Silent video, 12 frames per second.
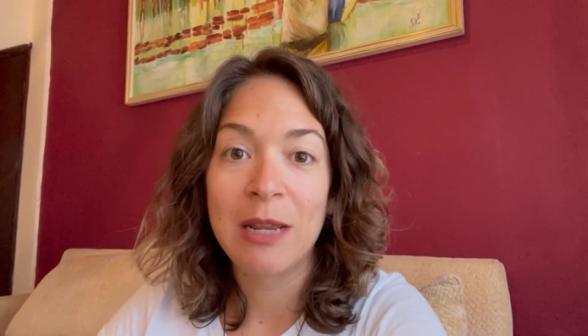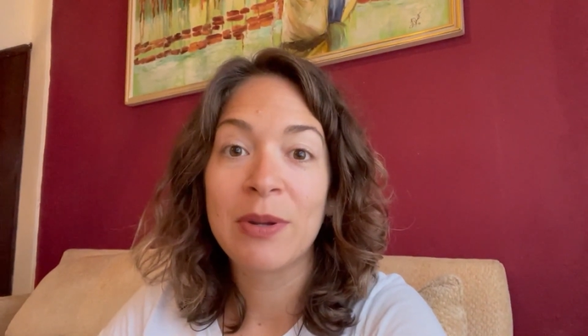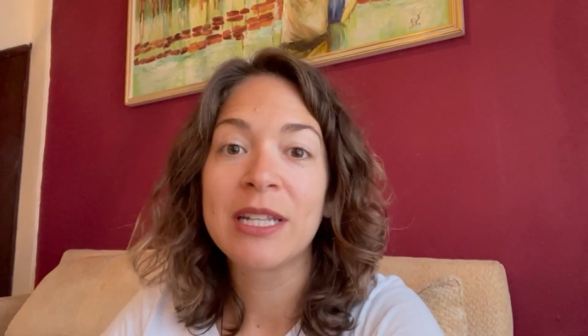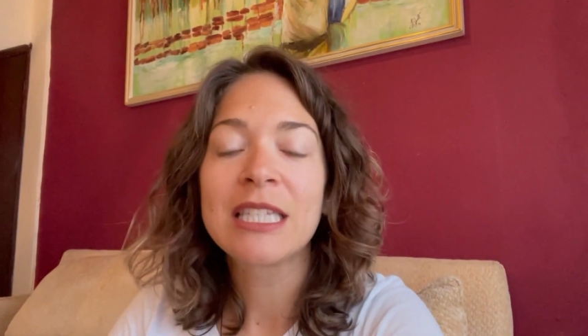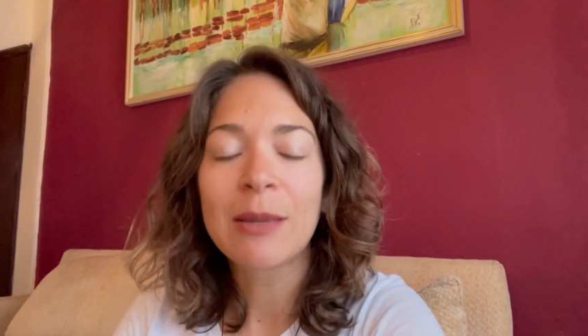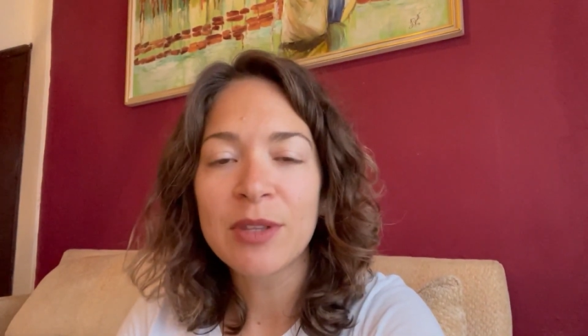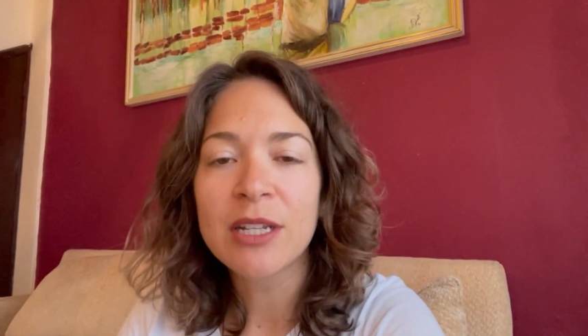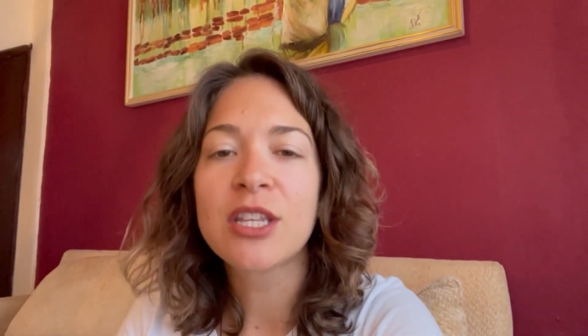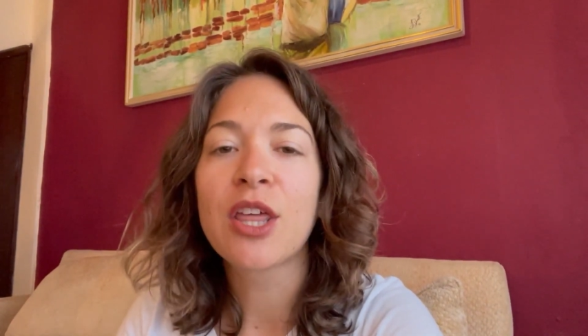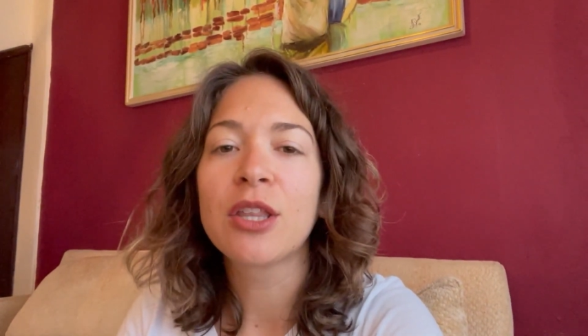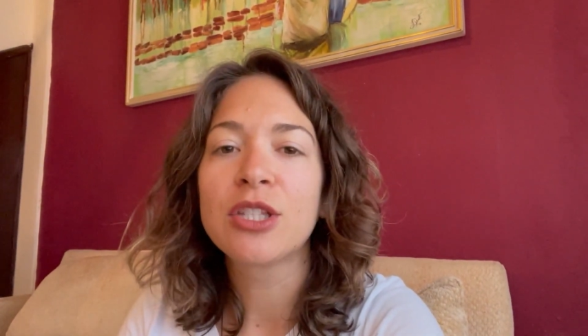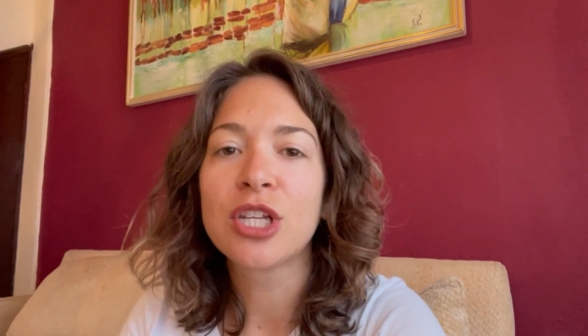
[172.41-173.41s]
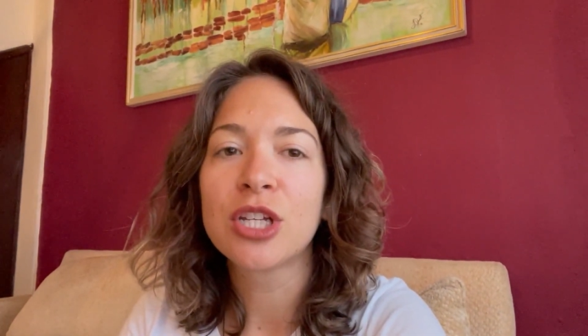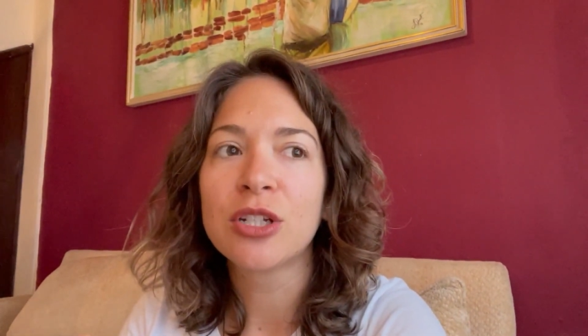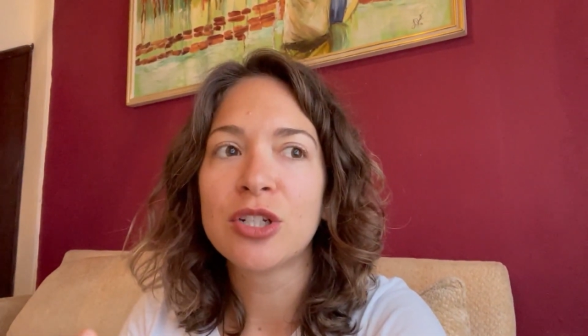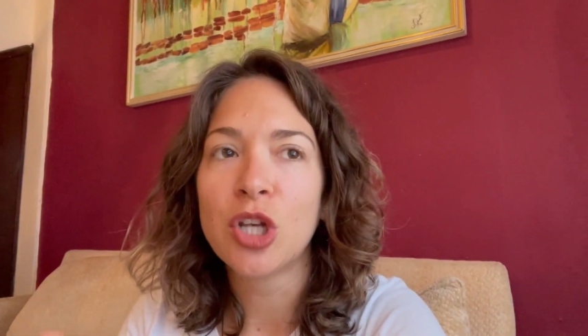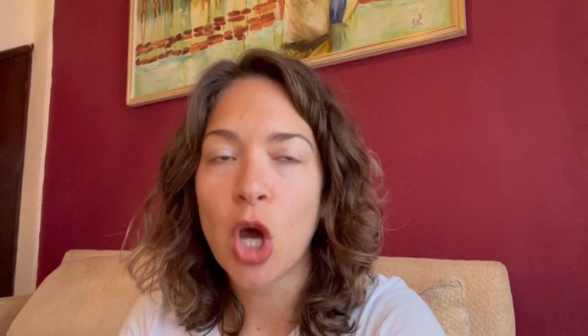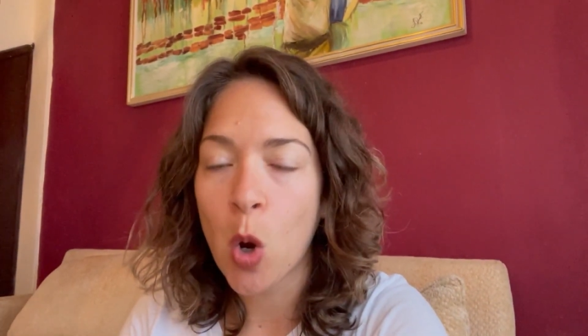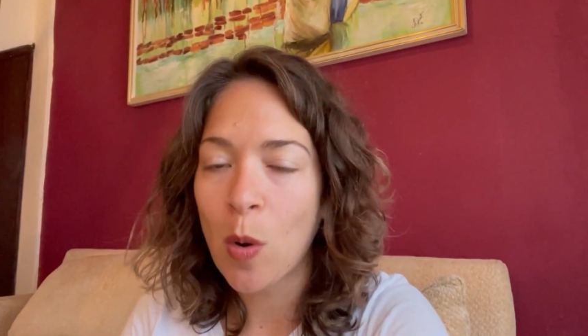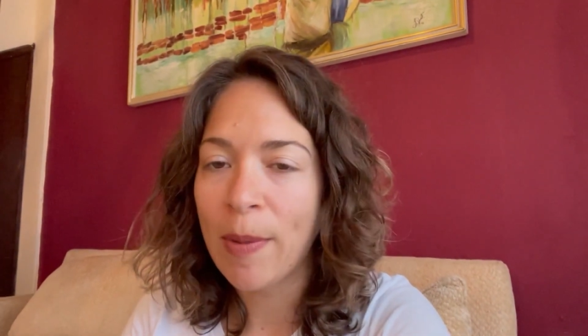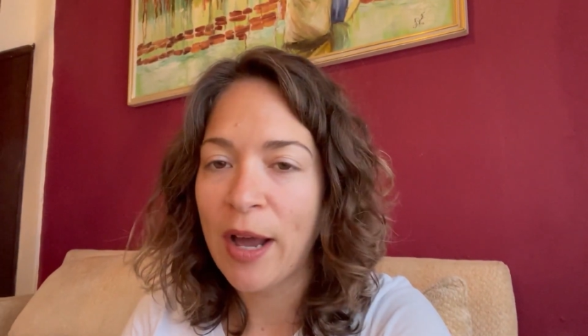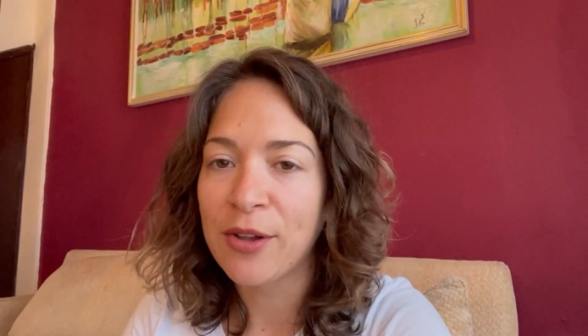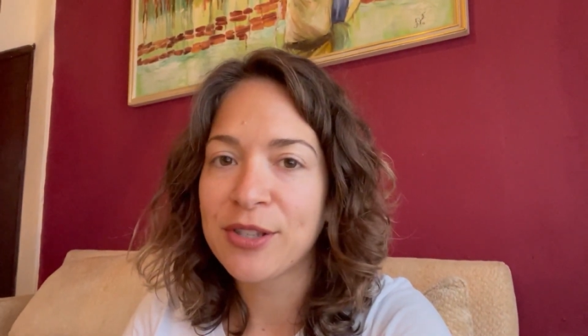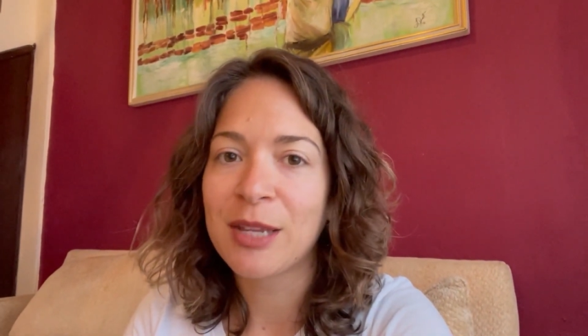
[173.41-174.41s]
But it's something to know
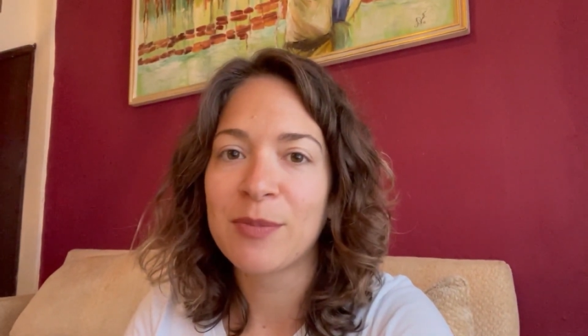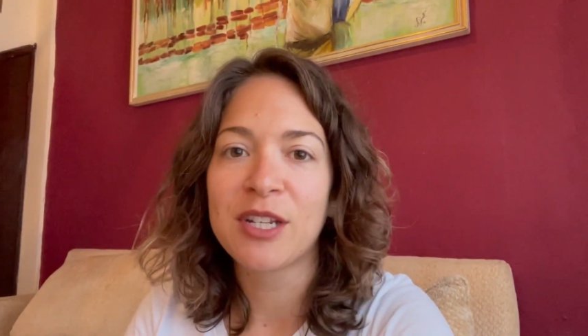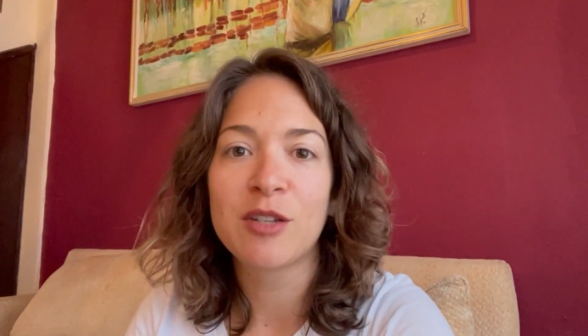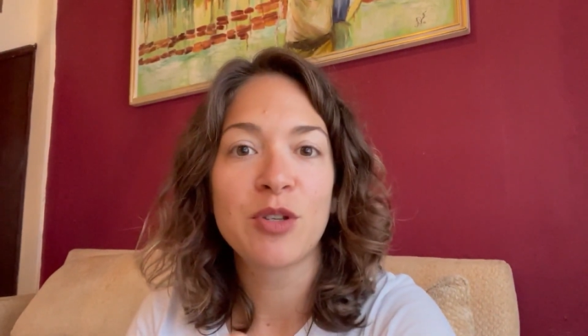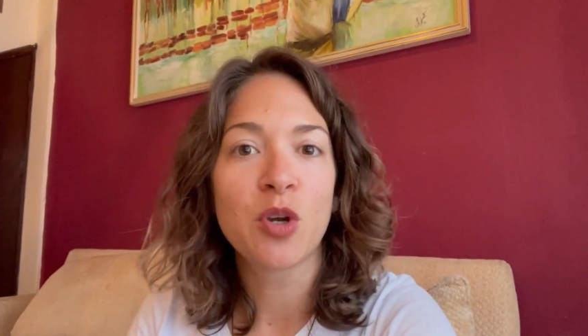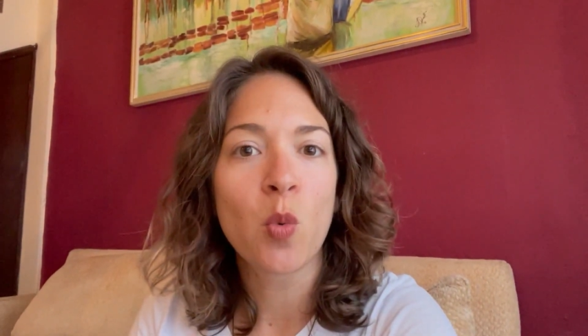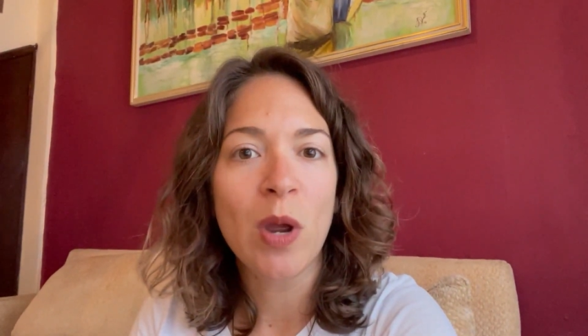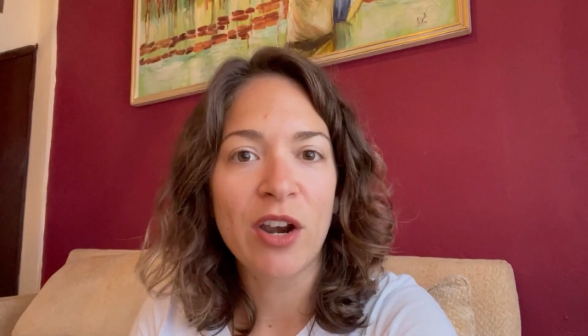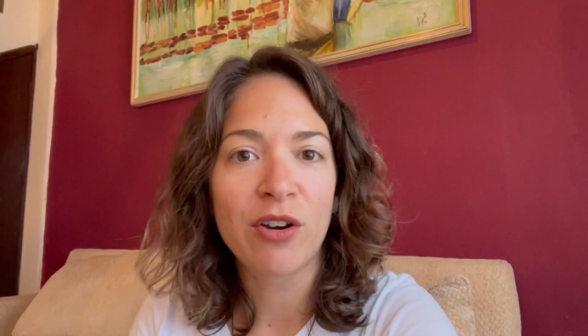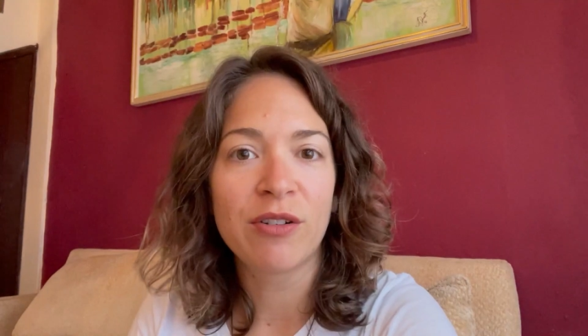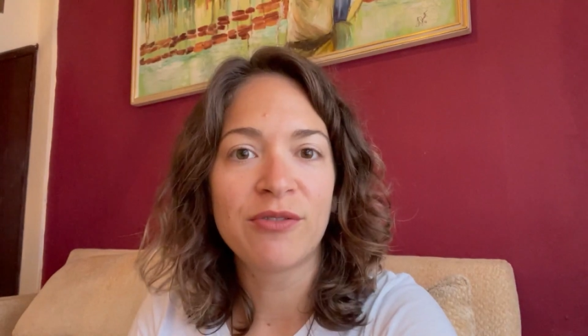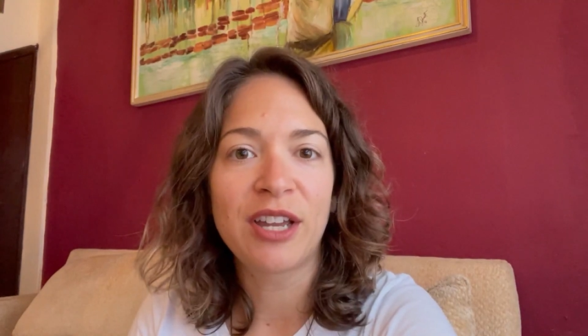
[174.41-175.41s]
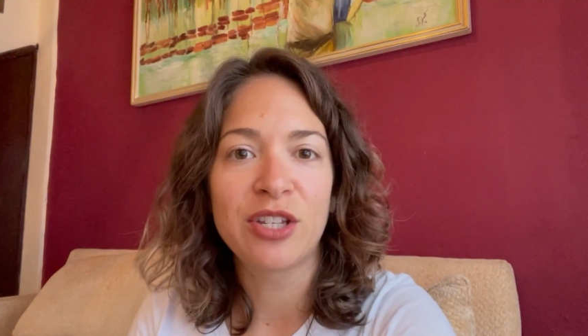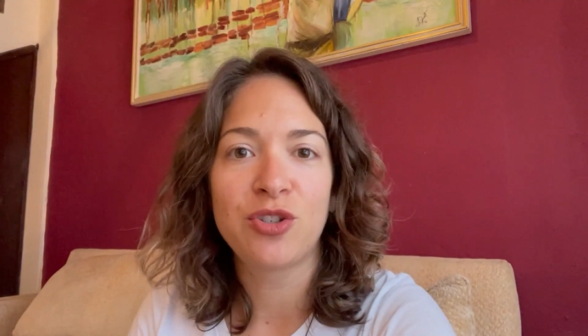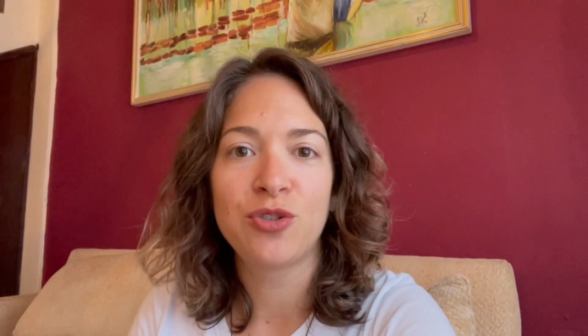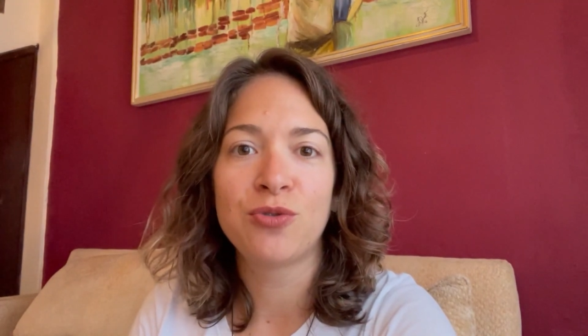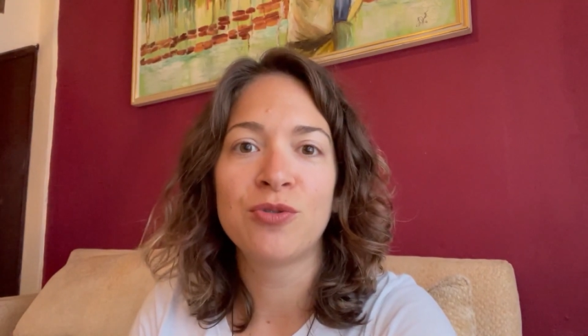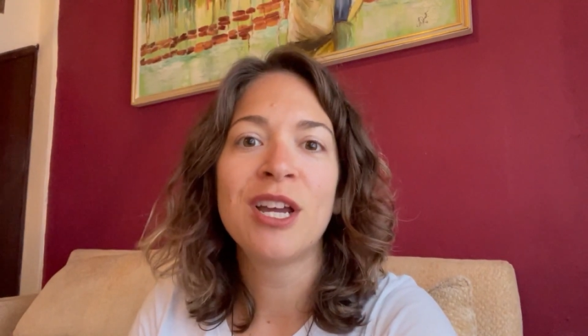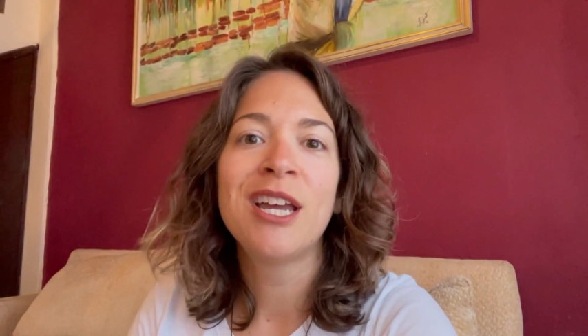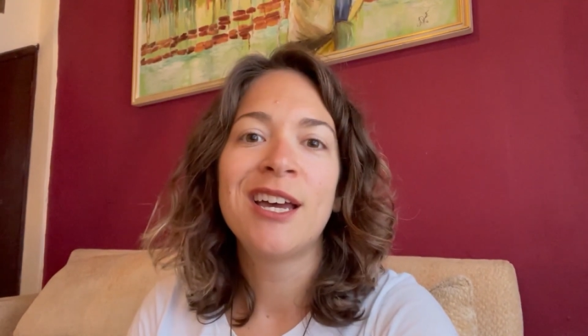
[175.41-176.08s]
about, something to be aware of as you